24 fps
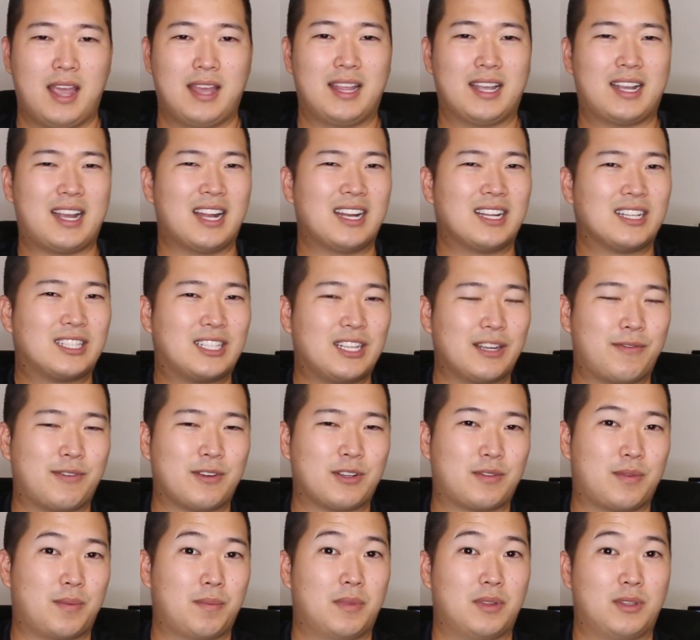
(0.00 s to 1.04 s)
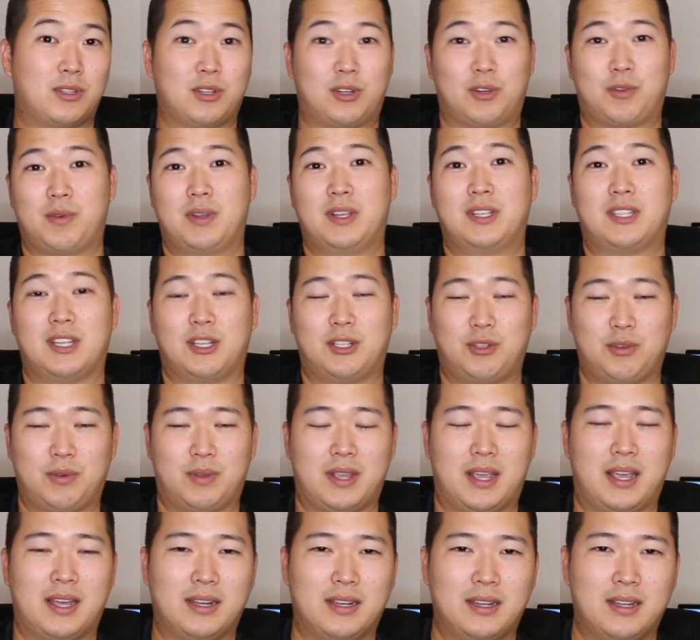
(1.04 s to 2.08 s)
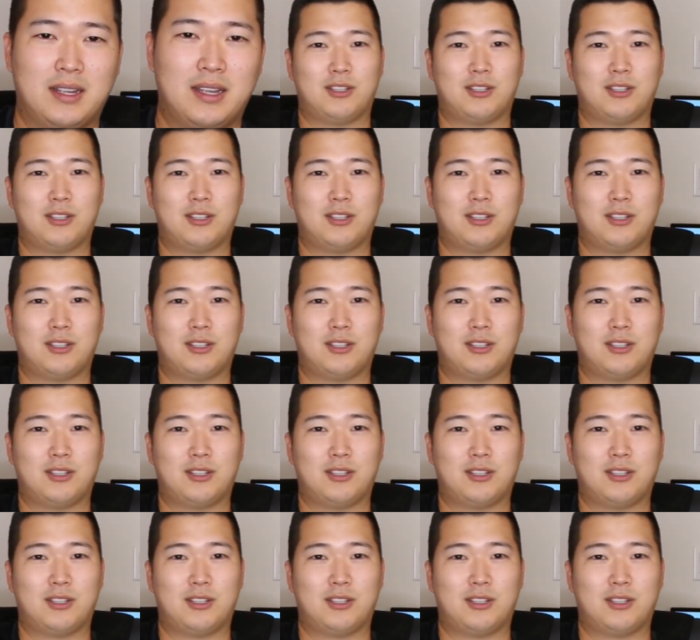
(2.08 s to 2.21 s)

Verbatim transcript: and that kind of differs from the degrees that you get.